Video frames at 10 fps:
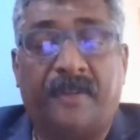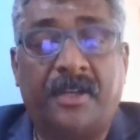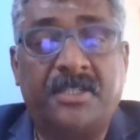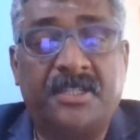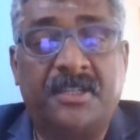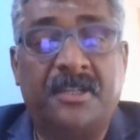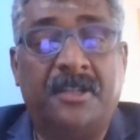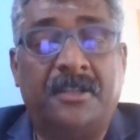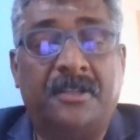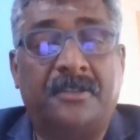Friends,
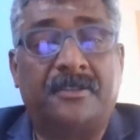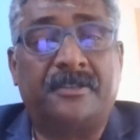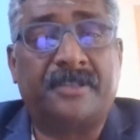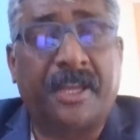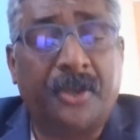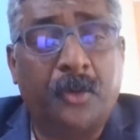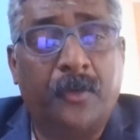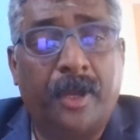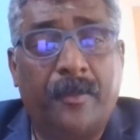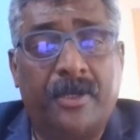thank
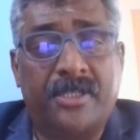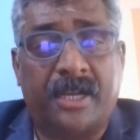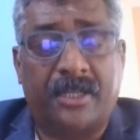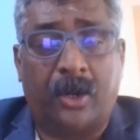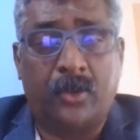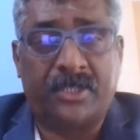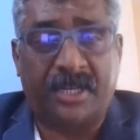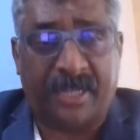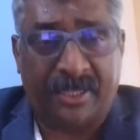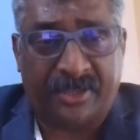you very much. At the
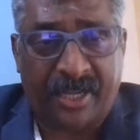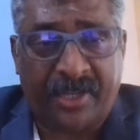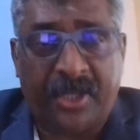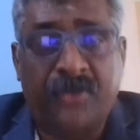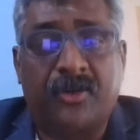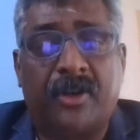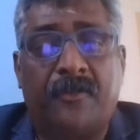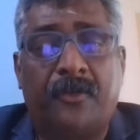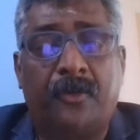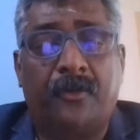outset, I thank each one
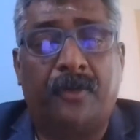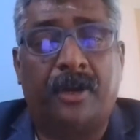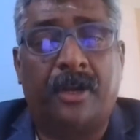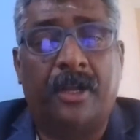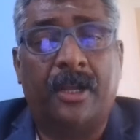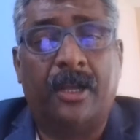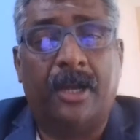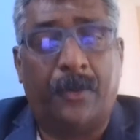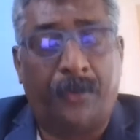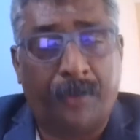of you for
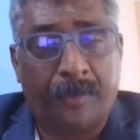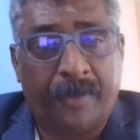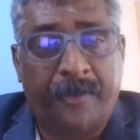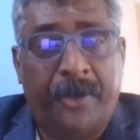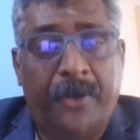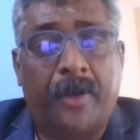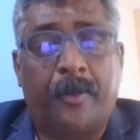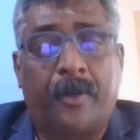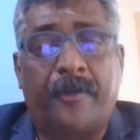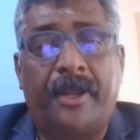viewing my video
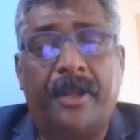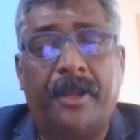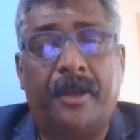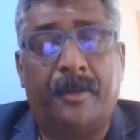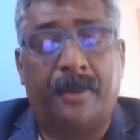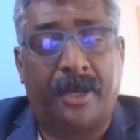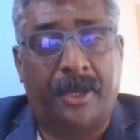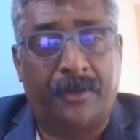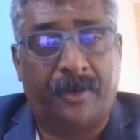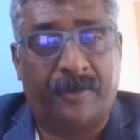and providing
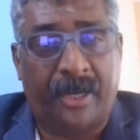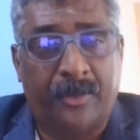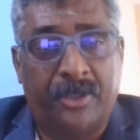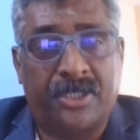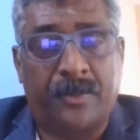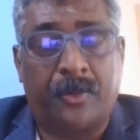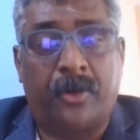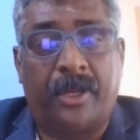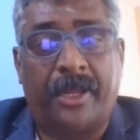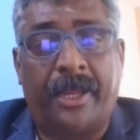your valuable
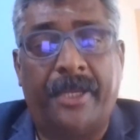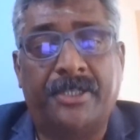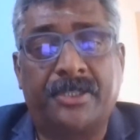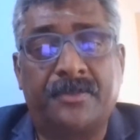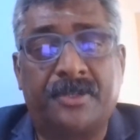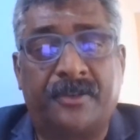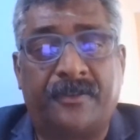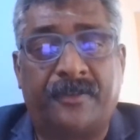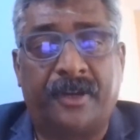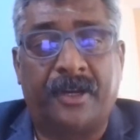support, A, in terms
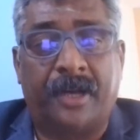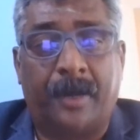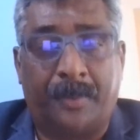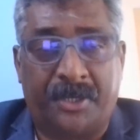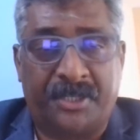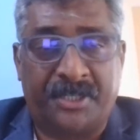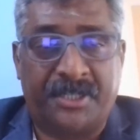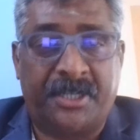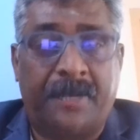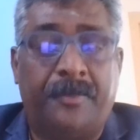of
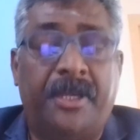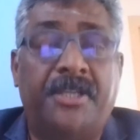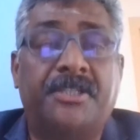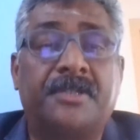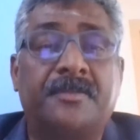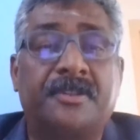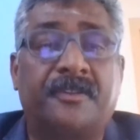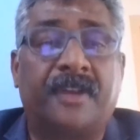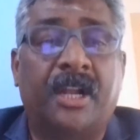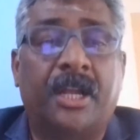appreciation, and B, in terms
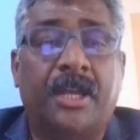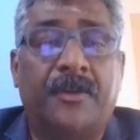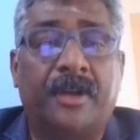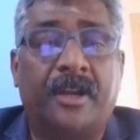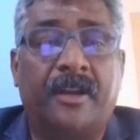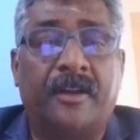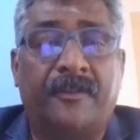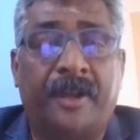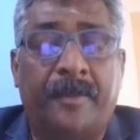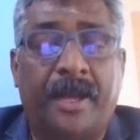of your
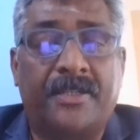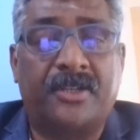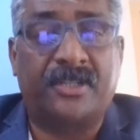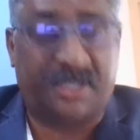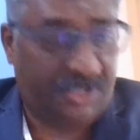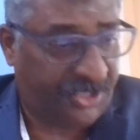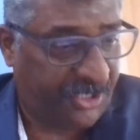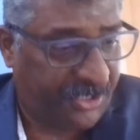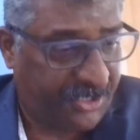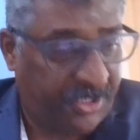feedbacks or
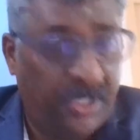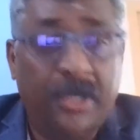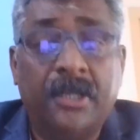suggestions.